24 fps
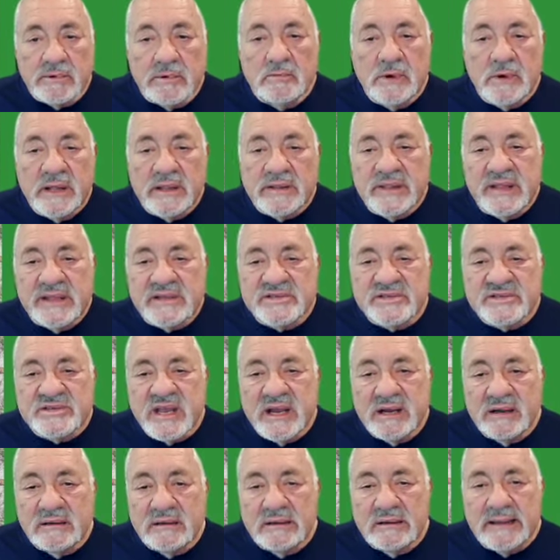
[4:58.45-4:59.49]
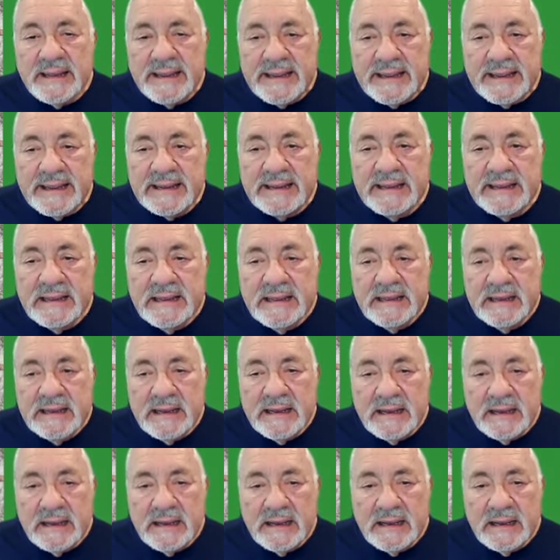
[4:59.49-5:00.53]
Well, they sell an
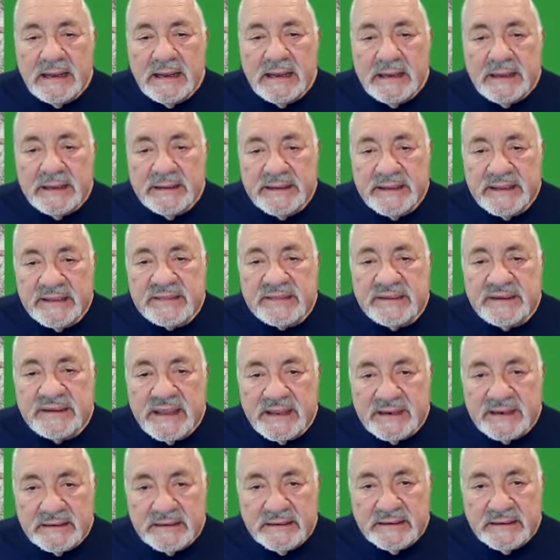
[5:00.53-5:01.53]
Ethernet